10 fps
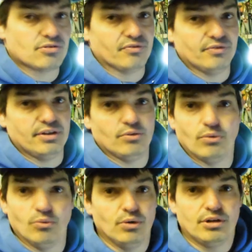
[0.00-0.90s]
stuff there that
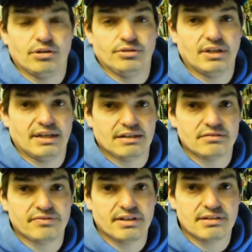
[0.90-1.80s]
won't work on your canals,
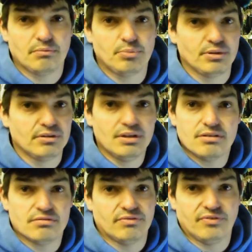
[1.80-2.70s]
for example.
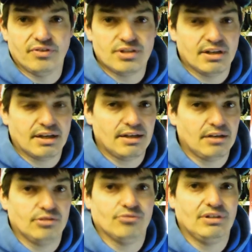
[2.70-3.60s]
If you're fishing a canal,
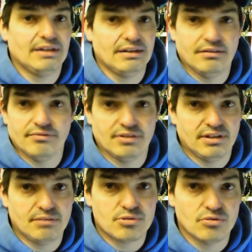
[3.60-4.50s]
you don't need any of the
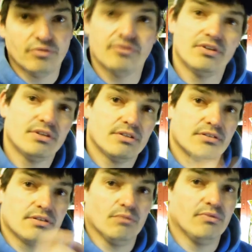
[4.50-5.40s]
deep stuff.
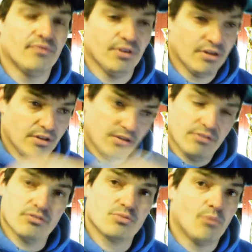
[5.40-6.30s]
Stick with the,
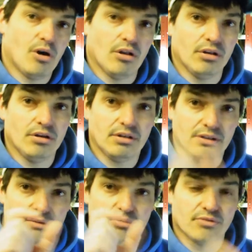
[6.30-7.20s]
the smaller
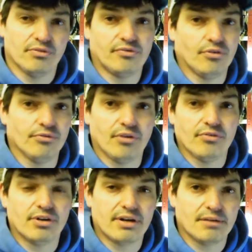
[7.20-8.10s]
lips on the front, on
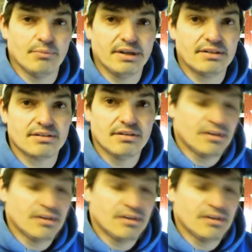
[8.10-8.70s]
the crankbaits.